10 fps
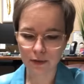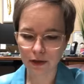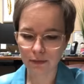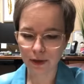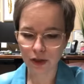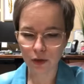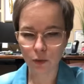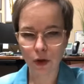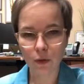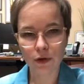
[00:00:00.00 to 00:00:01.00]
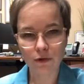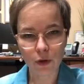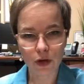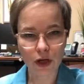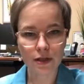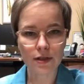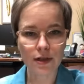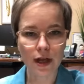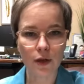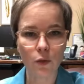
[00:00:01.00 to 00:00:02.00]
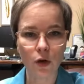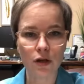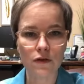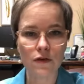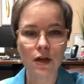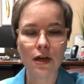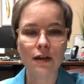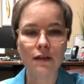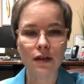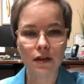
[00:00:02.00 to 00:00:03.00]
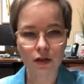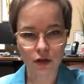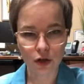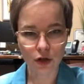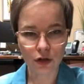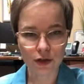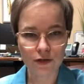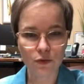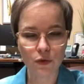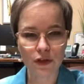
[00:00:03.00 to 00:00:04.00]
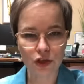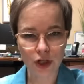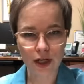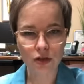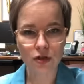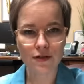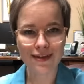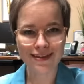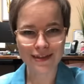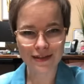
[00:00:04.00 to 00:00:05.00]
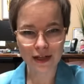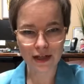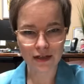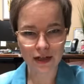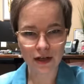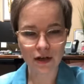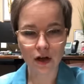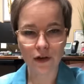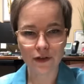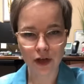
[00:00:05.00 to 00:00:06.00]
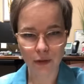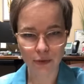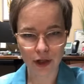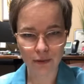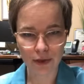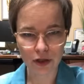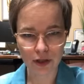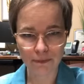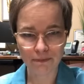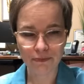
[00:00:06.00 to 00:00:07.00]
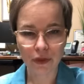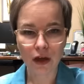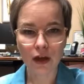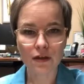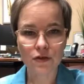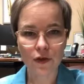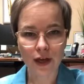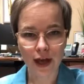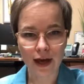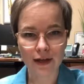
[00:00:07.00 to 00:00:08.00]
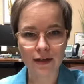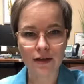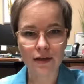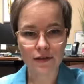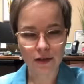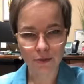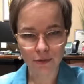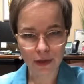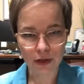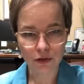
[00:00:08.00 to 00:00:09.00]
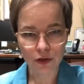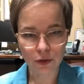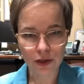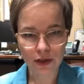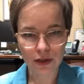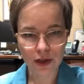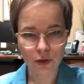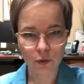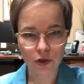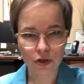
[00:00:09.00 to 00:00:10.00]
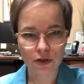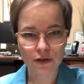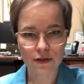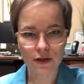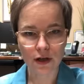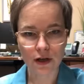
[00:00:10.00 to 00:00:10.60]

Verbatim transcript: about the budget. What we voted on tonight was the concurrence with the changes that the Senate did on the operating budget. So they added the supplemental to it, which is